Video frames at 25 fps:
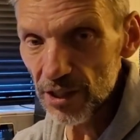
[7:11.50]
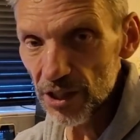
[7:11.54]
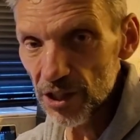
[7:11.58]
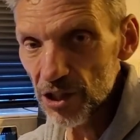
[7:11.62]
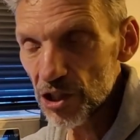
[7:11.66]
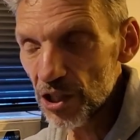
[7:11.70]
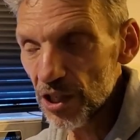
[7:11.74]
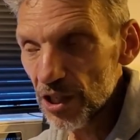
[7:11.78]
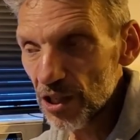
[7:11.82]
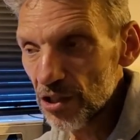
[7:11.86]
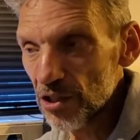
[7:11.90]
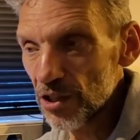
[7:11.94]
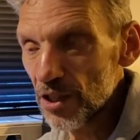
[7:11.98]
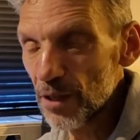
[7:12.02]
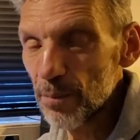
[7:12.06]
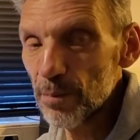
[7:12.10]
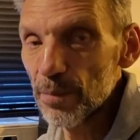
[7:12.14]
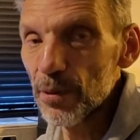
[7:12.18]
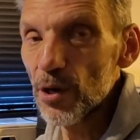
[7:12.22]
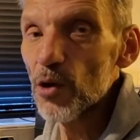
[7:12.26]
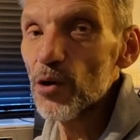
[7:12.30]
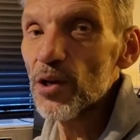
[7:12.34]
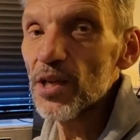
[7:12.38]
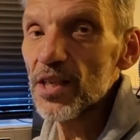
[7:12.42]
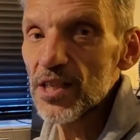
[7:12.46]
this season he
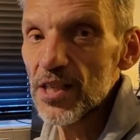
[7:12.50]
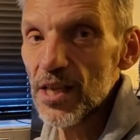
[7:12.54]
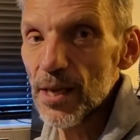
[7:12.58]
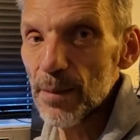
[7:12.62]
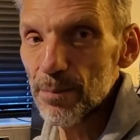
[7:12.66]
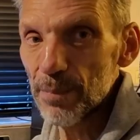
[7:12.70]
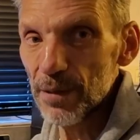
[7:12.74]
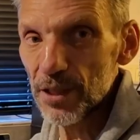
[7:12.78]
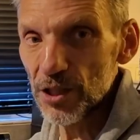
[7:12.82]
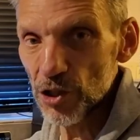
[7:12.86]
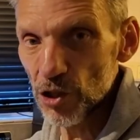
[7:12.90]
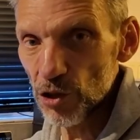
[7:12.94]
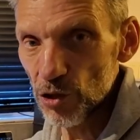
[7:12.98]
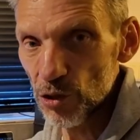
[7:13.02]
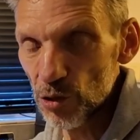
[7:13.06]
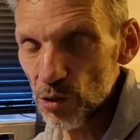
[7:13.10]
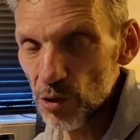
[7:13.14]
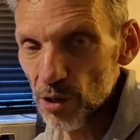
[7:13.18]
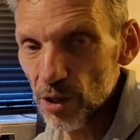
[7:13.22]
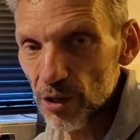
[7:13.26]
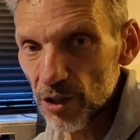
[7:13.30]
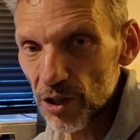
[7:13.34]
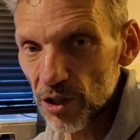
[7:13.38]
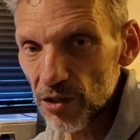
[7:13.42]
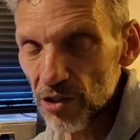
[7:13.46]
broke his hip in Suzuka
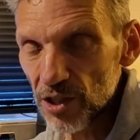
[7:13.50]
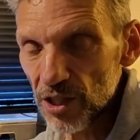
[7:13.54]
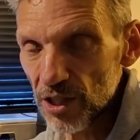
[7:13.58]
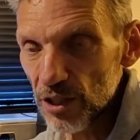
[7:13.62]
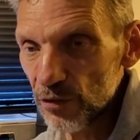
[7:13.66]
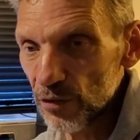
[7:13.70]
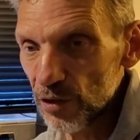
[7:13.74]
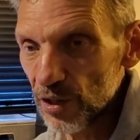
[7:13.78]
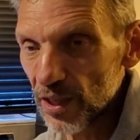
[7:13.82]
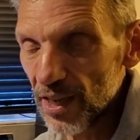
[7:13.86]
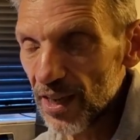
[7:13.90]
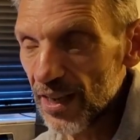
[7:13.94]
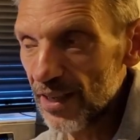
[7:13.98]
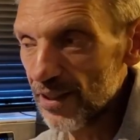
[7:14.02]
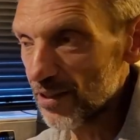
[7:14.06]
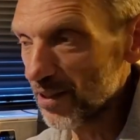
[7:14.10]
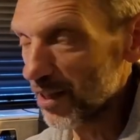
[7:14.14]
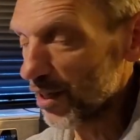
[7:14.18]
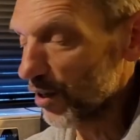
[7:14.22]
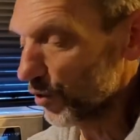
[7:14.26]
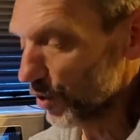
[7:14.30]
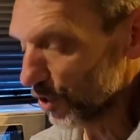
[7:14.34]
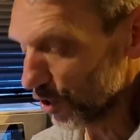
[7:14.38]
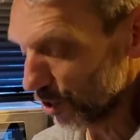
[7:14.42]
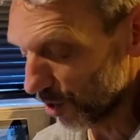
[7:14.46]
on a test for the 8
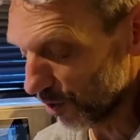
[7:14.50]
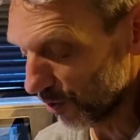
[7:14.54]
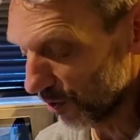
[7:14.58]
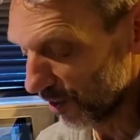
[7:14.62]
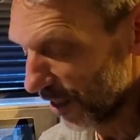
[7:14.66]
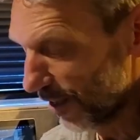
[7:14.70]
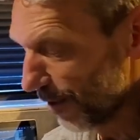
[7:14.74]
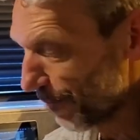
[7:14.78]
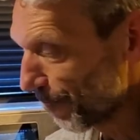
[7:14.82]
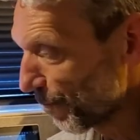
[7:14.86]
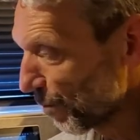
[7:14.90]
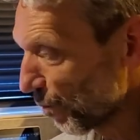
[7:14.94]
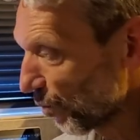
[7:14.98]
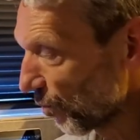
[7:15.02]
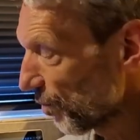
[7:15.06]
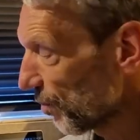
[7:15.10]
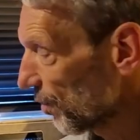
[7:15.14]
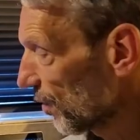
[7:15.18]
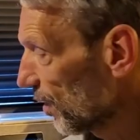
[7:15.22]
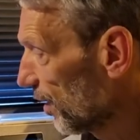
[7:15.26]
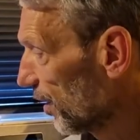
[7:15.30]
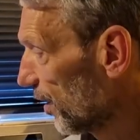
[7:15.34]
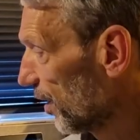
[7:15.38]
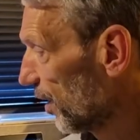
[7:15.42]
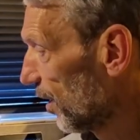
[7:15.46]
hours. So
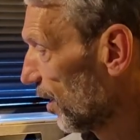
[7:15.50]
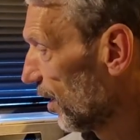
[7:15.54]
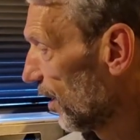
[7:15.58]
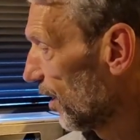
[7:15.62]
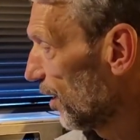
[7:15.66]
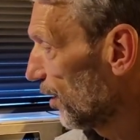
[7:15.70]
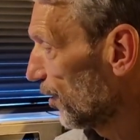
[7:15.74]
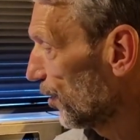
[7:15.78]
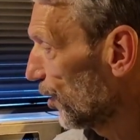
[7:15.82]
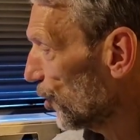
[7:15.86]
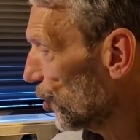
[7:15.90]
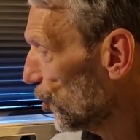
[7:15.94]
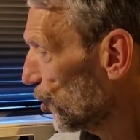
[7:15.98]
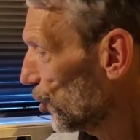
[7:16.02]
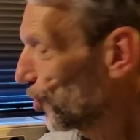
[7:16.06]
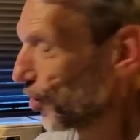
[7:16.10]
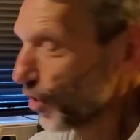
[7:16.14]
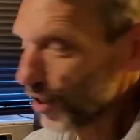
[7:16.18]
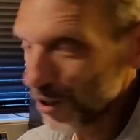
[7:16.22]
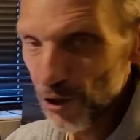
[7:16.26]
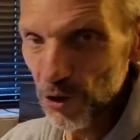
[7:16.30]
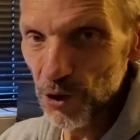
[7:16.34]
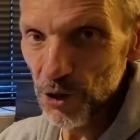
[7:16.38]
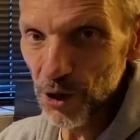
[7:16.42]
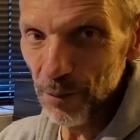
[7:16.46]
this is
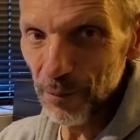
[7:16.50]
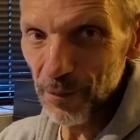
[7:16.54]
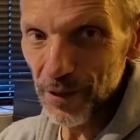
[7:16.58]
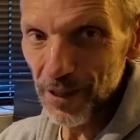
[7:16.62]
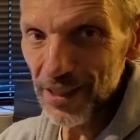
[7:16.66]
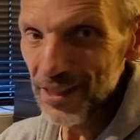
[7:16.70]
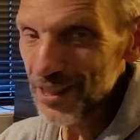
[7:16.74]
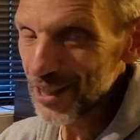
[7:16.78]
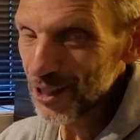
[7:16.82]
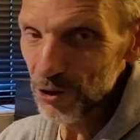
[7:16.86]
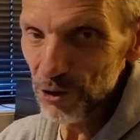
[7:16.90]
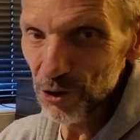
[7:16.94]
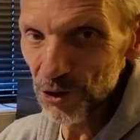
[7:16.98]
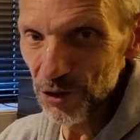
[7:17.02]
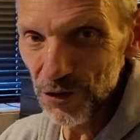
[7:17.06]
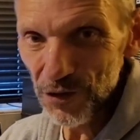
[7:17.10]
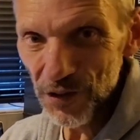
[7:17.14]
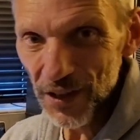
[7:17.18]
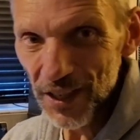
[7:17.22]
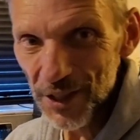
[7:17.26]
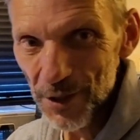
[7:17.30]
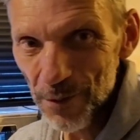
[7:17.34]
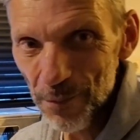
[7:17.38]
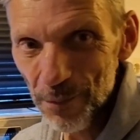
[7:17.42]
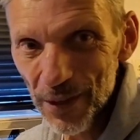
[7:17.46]
not Luca Marini. I couldn't
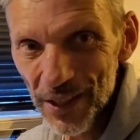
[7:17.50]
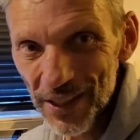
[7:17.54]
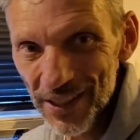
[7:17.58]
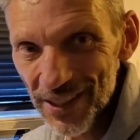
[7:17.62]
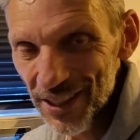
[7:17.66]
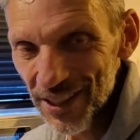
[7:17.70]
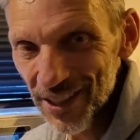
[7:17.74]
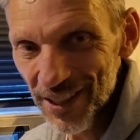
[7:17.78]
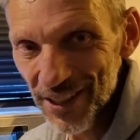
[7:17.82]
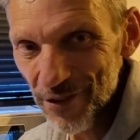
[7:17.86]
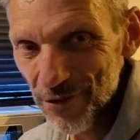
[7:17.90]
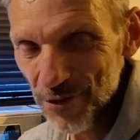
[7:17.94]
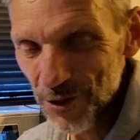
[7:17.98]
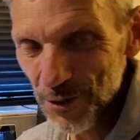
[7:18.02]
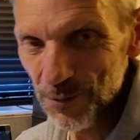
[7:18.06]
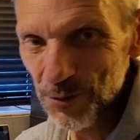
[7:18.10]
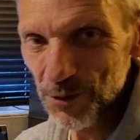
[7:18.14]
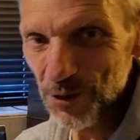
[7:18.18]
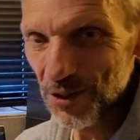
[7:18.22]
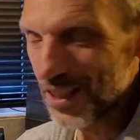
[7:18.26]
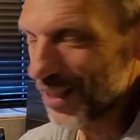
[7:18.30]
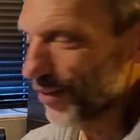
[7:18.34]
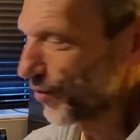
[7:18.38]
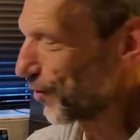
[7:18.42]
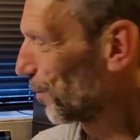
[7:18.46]
find a picture from
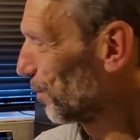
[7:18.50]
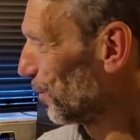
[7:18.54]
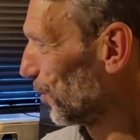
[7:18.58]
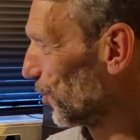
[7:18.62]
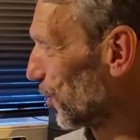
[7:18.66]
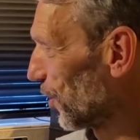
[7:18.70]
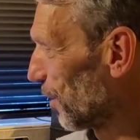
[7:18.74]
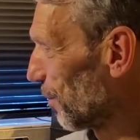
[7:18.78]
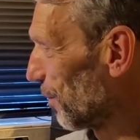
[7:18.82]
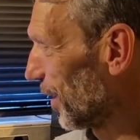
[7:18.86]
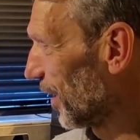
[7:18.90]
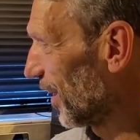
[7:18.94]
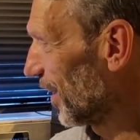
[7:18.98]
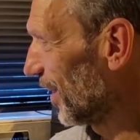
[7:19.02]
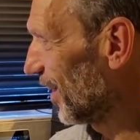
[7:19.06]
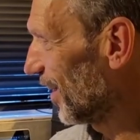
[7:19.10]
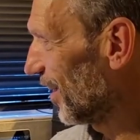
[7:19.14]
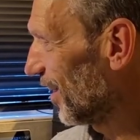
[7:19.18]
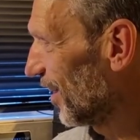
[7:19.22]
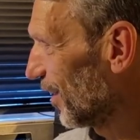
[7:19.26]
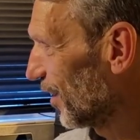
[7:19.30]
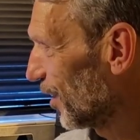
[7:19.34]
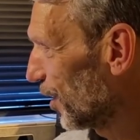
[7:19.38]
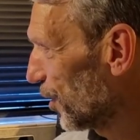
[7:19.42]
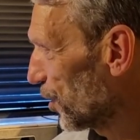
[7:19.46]
today from Luca
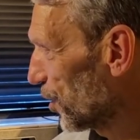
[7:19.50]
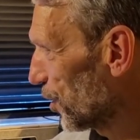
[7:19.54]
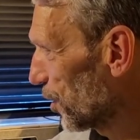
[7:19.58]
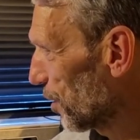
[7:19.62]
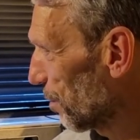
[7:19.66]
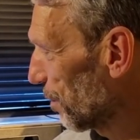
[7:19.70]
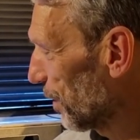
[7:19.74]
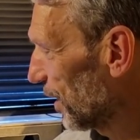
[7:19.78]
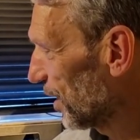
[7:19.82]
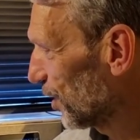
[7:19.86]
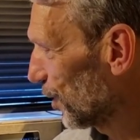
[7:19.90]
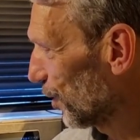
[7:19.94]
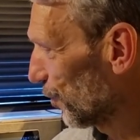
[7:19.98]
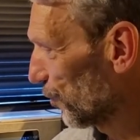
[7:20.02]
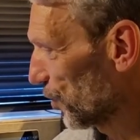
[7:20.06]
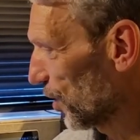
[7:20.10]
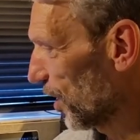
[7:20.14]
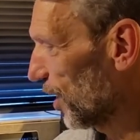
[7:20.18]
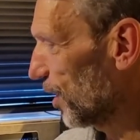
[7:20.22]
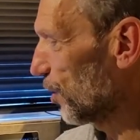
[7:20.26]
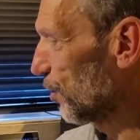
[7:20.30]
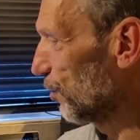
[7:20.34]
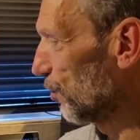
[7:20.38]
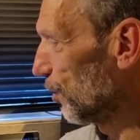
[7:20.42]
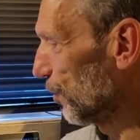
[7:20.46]
Marini. This is a picture of
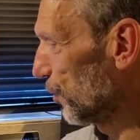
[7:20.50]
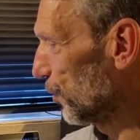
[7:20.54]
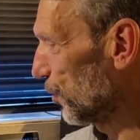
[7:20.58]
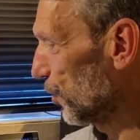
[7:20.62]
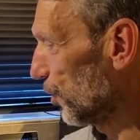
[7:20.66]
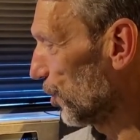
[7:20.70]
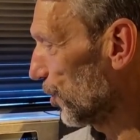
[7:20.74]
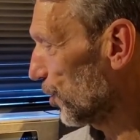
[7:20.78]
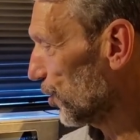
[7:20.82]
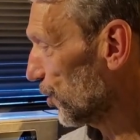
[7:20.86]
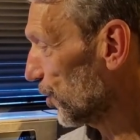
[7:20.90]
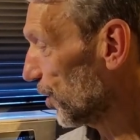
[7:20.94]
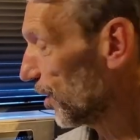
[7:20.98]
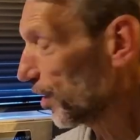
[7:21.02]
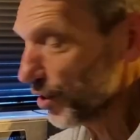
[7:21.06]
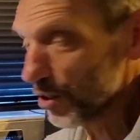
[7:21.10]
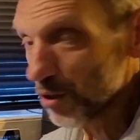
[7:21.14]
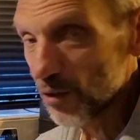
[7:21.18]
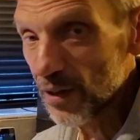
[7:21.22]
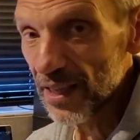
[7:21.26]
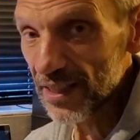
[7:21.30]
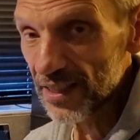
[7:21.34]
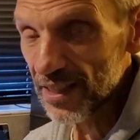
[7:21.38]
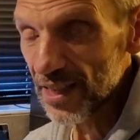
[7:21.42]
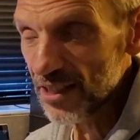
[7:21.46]
Zarco, of course.
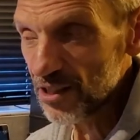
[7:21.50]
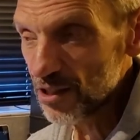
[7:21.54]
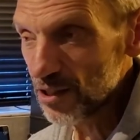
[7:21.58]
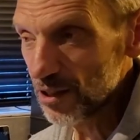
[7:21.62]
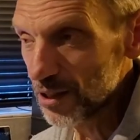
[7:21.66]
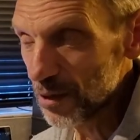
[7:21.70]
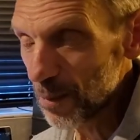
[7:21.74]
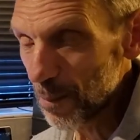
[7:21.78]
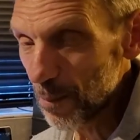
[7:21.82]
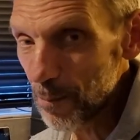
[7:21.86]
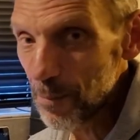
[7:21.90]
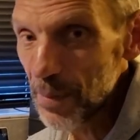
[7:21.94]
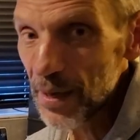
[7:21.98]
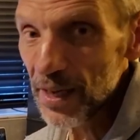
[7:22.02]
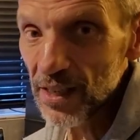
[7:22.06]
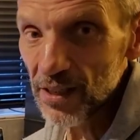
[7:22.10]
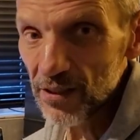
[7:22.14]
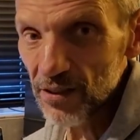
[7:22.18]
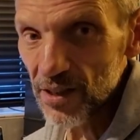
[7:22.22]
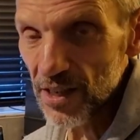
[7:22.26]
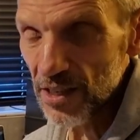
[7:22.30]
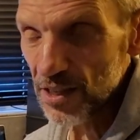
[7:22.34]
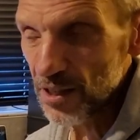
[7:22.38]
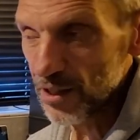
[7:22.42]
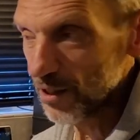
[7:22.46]
Zarco had actually a big
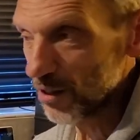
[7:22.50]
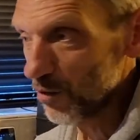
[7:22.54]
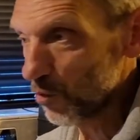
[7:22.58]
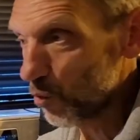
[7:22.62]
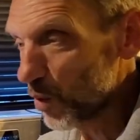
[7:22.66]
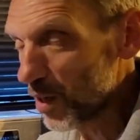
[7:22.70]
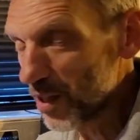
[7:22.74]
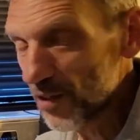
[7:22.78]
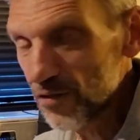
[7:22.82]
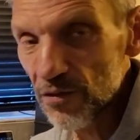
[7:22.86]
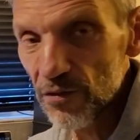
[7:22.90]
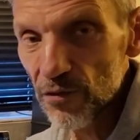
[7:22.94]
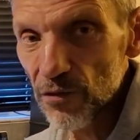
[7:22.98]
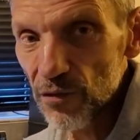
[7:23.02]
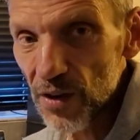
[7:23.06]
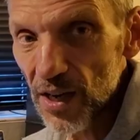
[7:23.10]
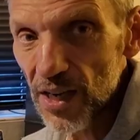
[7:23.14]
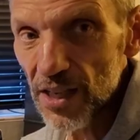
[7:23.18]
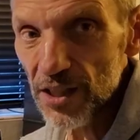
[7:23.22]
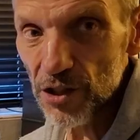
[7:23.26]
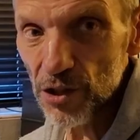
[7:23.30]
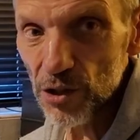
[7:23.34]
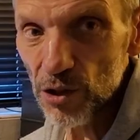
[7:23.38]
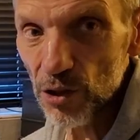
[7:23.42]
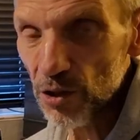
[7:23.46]
crash in the one
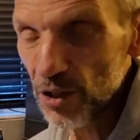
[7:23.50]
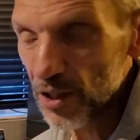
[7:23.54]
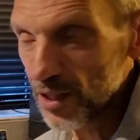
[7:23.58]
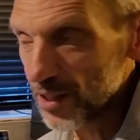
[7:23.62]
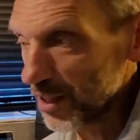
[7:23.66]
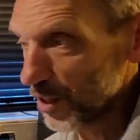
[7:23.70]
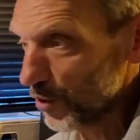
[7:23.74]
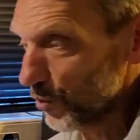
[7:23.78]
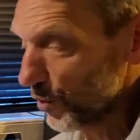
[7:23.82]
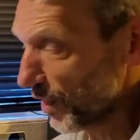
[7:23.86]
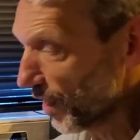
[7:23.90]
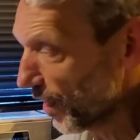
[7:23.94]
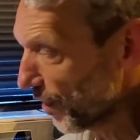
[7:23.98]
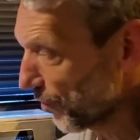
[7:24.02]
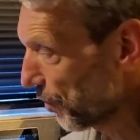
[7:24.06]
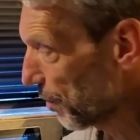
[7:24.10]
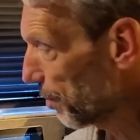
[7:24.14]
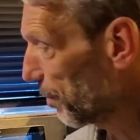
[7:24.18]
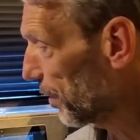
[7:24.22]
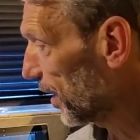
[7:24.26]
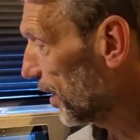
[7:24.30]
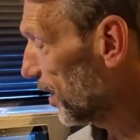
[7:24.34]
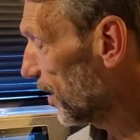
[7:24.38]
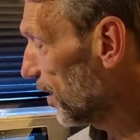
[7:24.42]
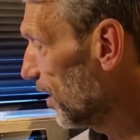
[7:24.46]
fast corner that we have, a
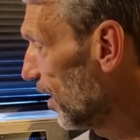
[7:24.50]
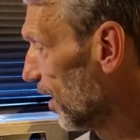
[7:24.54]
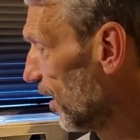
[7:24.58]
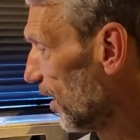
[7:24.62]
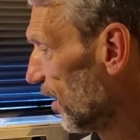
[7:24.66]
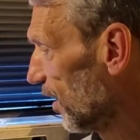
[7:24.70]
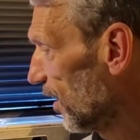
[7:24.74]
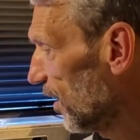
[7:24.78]
biggie.